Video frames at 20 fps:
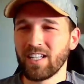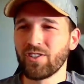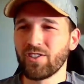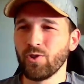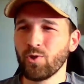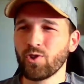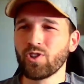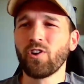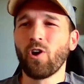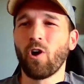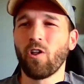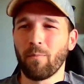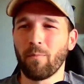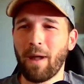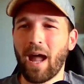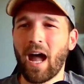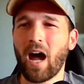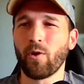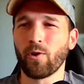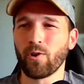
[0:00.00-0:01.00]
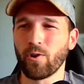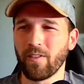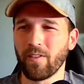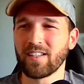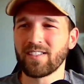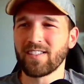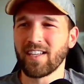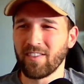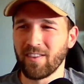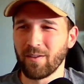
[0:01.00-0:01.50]
It's usually all the powder
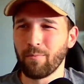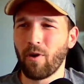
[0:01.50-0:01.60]
that's at the